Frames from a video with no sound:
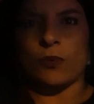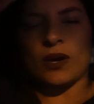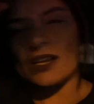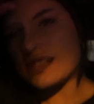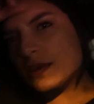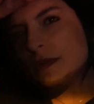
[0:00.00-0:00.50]

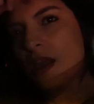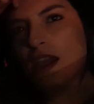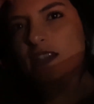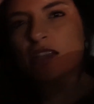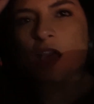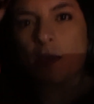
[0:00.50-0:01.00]
What is up
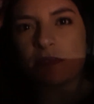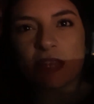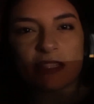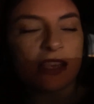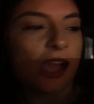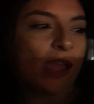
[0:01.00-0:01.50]
guys?
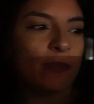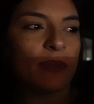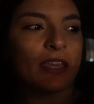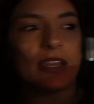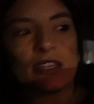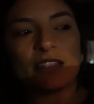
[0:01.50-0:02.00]
Update time.
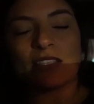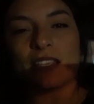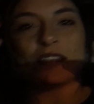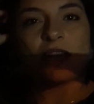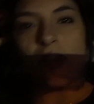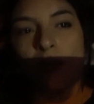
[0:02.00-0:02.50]
It is
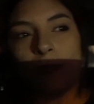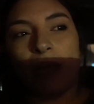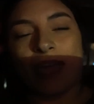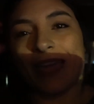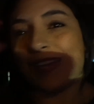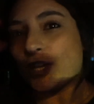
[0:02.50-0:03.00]

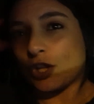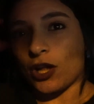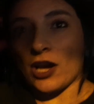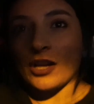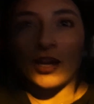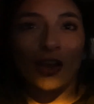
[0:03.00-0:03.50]
um, 8
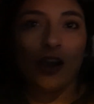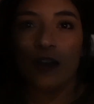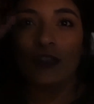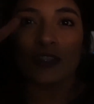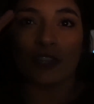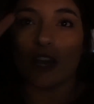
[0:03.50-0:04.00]
o'clock
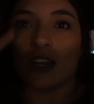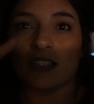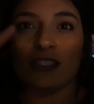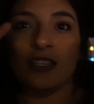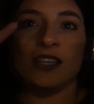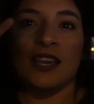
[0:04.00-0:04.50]
on the
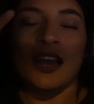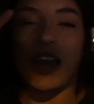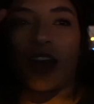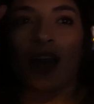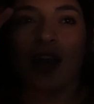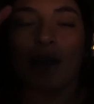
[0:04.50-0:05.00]
dot.
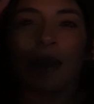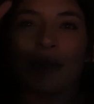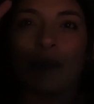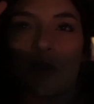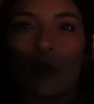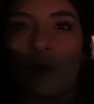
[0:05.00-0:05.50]
Um,
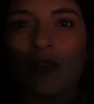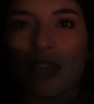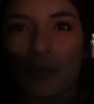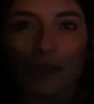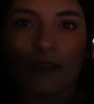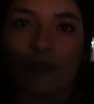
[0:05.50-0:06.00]
I'm hoping
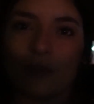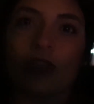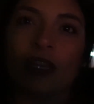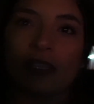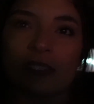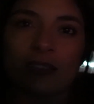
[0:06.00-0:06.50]
I'm in
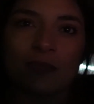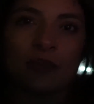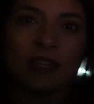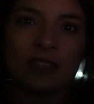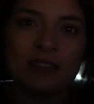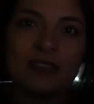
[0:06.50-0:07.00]
focus
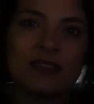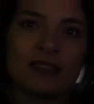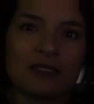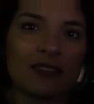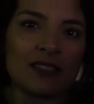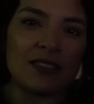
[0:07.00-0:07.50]

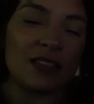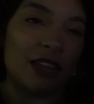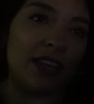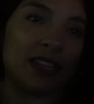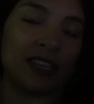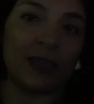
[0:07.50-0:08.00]
because this
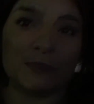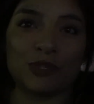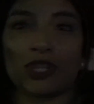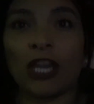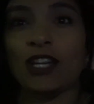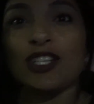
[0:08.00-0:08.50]
lighting keeps
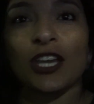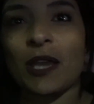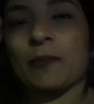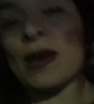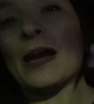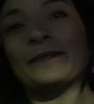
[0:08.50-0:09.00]

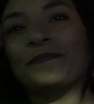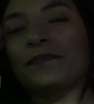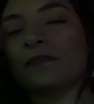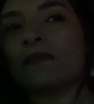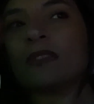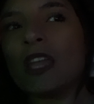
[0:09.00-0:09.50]
changing, but
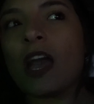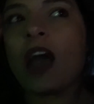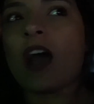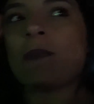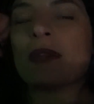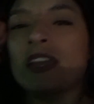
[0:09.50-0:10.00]

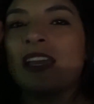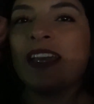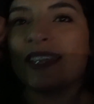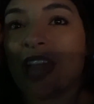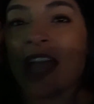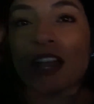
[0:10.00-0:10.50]
um,
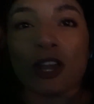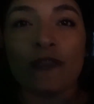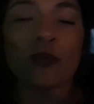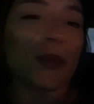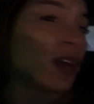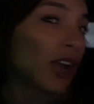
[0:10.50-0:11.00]
yeah, I got
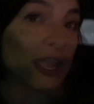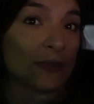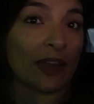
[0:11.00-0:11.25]
off of work. I